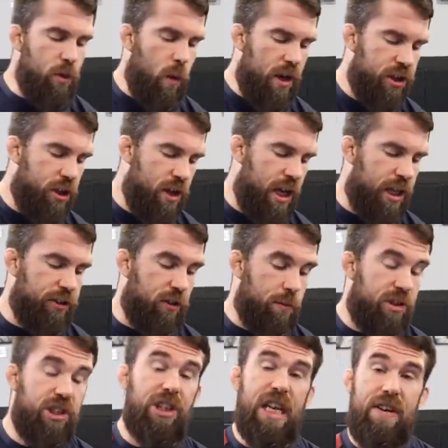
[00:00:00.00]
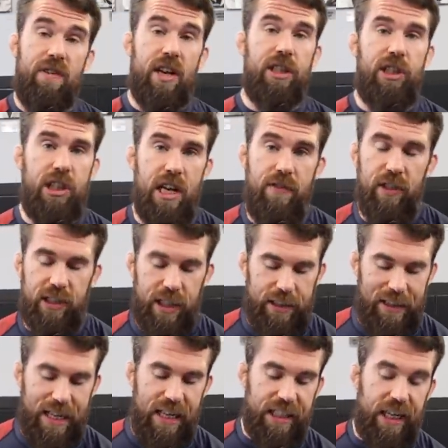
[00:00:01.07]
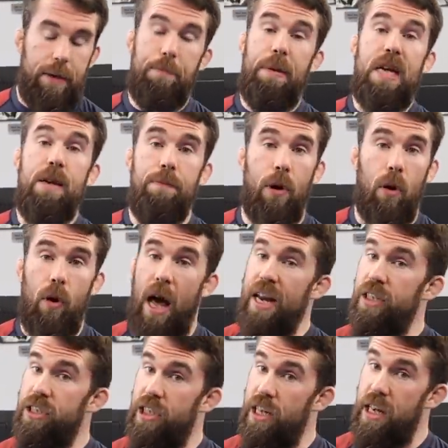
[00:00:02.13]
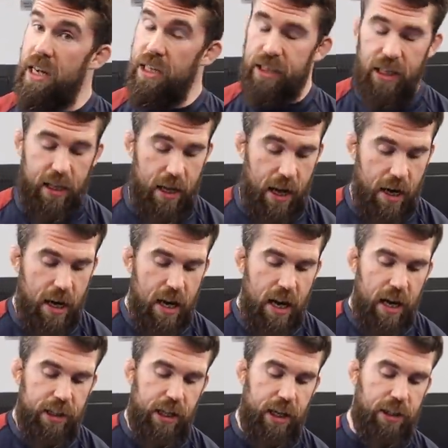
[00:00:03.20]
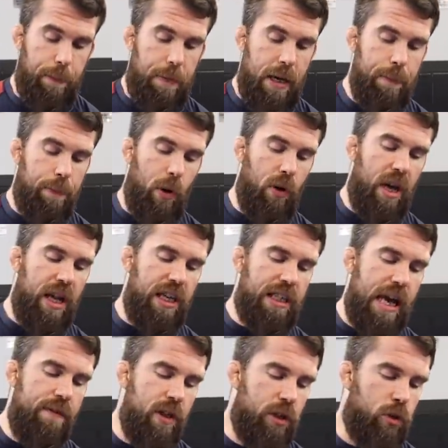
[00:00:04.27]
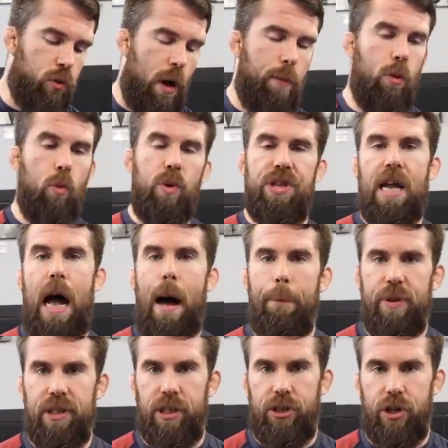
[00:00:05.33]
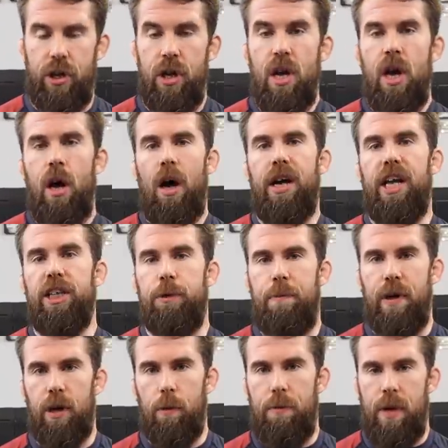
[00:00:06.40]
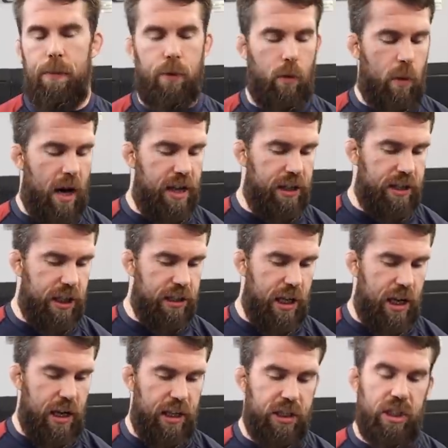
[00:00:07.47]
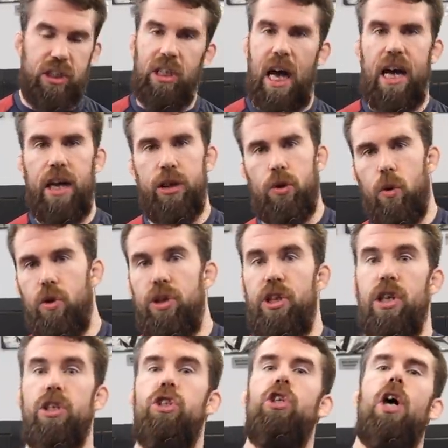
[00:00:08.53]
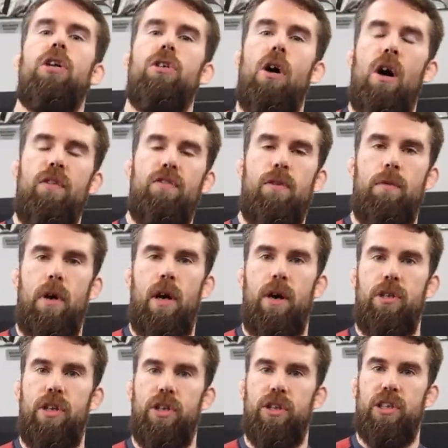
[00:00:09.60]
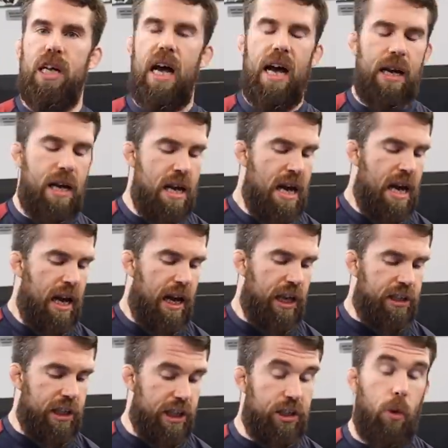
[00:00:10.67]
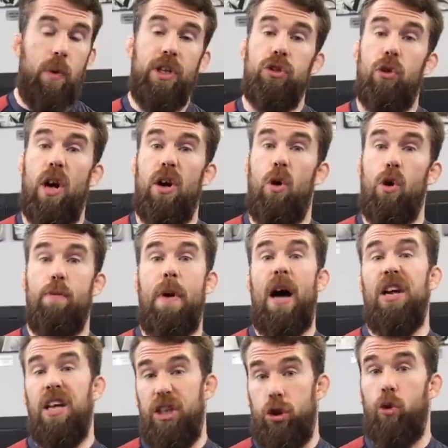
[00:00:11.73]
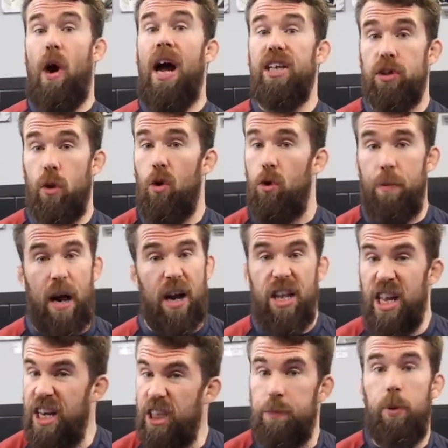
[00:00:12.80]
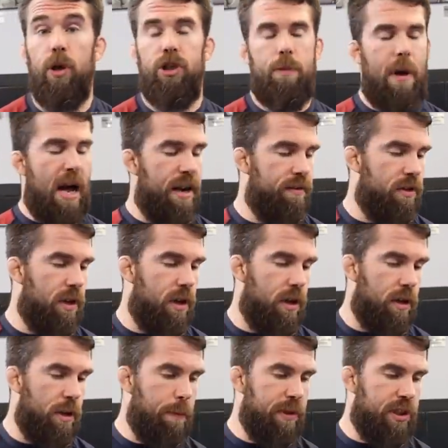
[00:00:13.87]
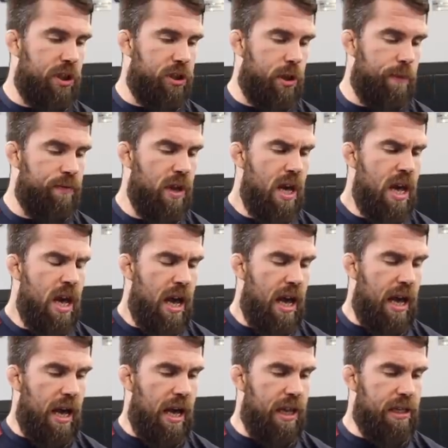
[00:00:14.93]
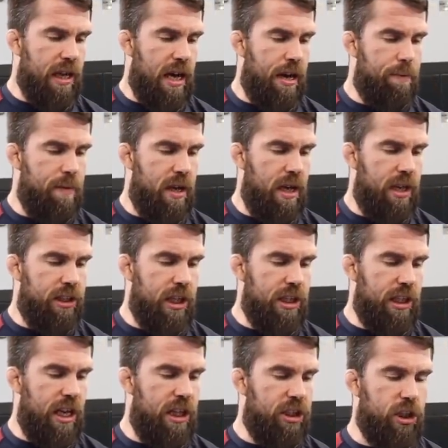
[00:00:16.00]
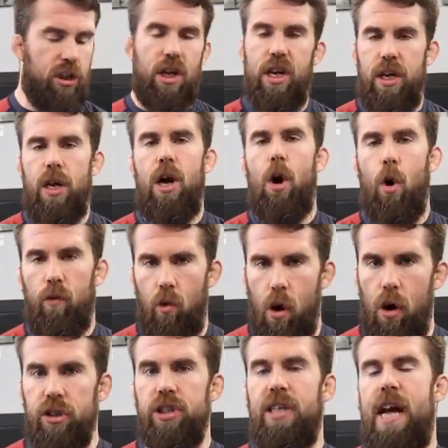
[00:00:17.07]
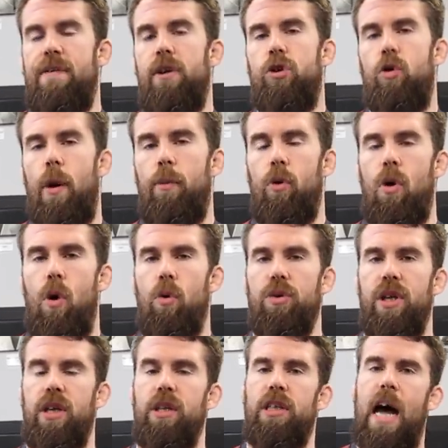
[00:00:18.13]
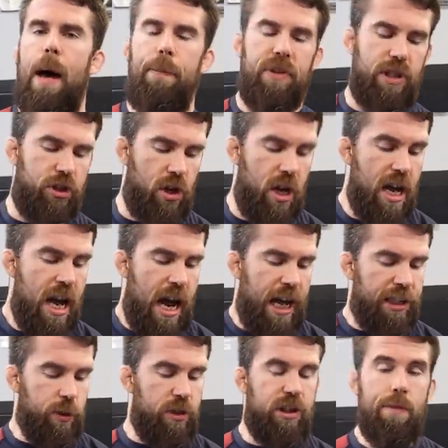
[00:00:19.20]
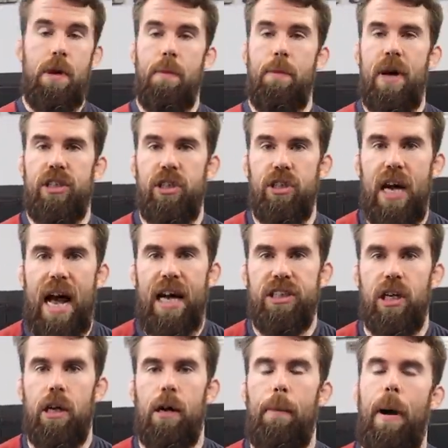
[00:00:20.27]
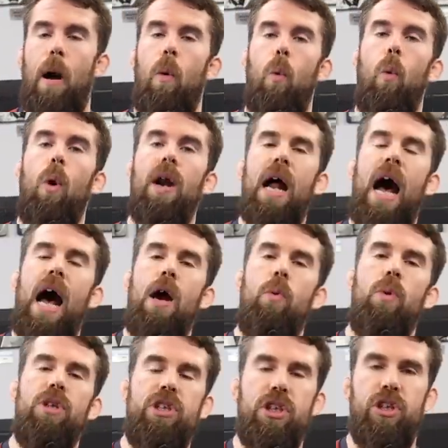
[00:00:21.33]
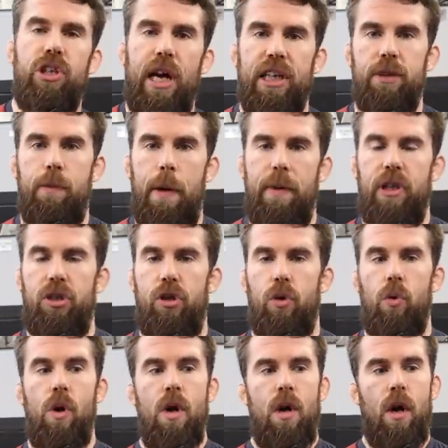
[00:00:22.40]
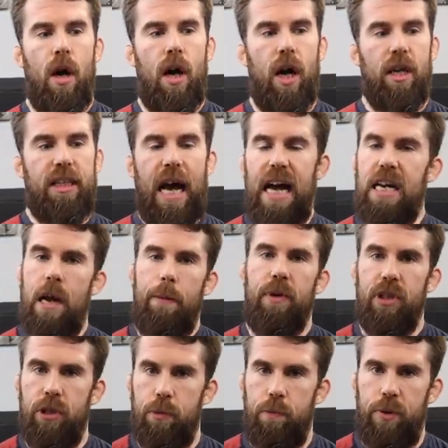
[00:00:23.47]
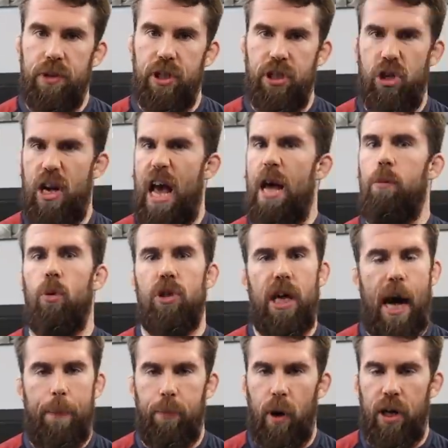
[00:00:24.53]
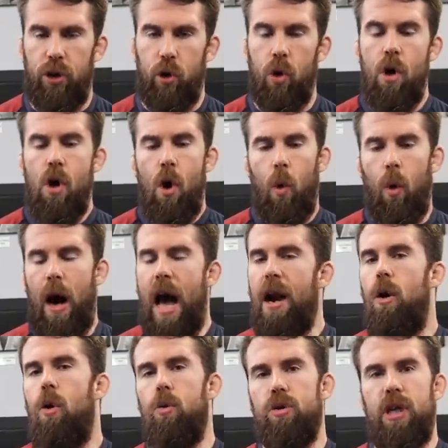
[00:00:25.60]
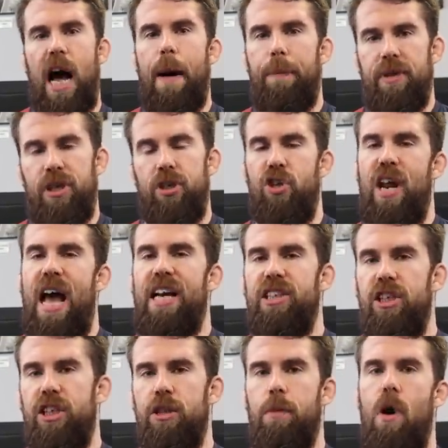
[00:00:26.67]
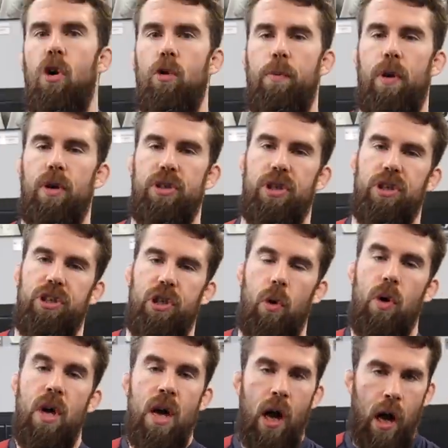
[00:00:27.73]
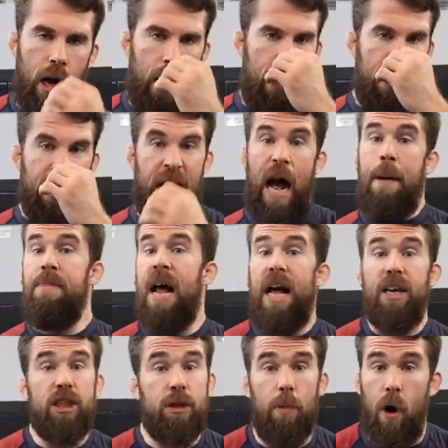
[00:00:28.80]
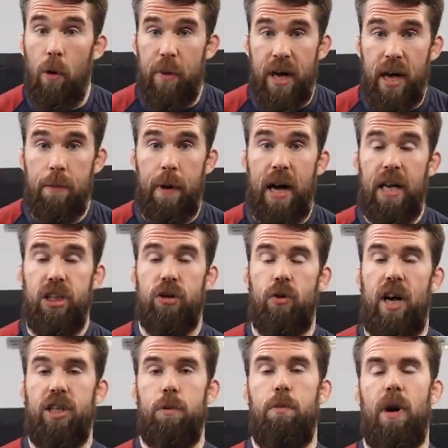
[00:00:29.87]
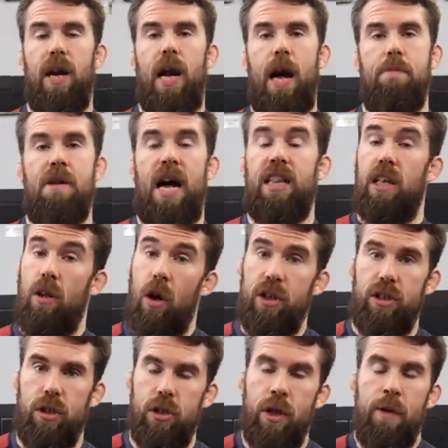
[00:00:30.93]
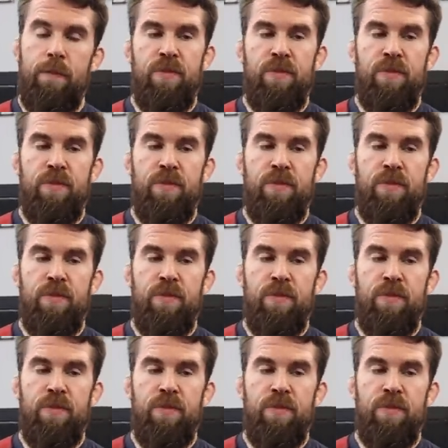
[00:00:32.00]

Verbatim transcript: question is from Steven, and Steven says he is a beanpole. I didn't say that, he said that. Said he's a beanpole, and he's having trouble with top position against bigger people, right? He says that he's in side control, he's getting chucked off from uh, the side. He says that when he's trying to hold mount, he tries to hold mount, and they just push him out of the, the position and uh, he says that he's just in, overall just having trouble holding top position. And so he sent me a message asking about what I would suggest maybe to uh, tighten up his position, add more top pressure, or how to hold top position as a smaller person. So uh, again, I'm not a small man by any stretch, but I'm not the largest.